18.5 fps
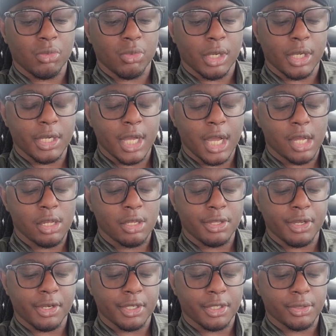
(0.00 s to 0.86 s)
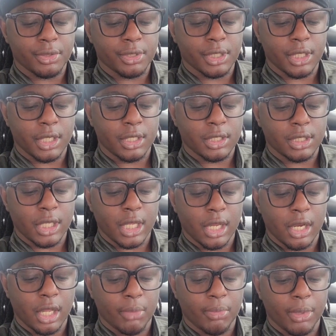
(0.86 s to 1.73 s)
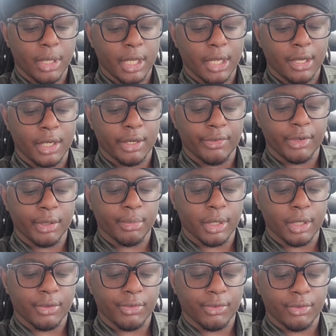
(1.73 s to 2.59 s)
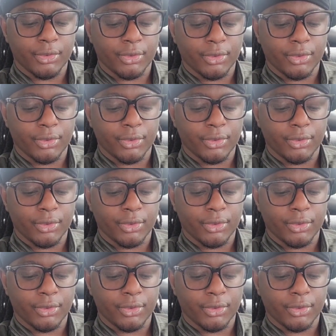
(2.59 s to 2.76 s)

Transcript: $1.32, and they pay out every month.